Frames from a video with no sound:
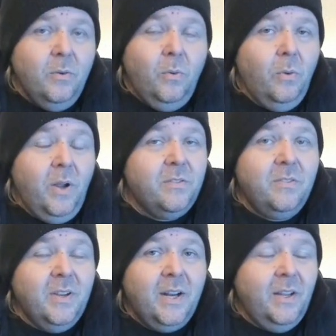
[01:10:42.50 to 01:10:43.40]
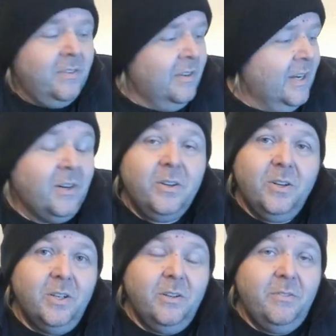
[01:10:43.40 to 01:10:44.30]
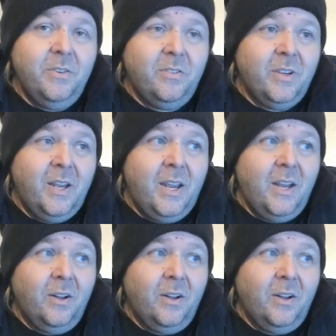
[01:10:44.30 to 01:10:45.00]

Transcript: It's not it's not unheard of to say, hey,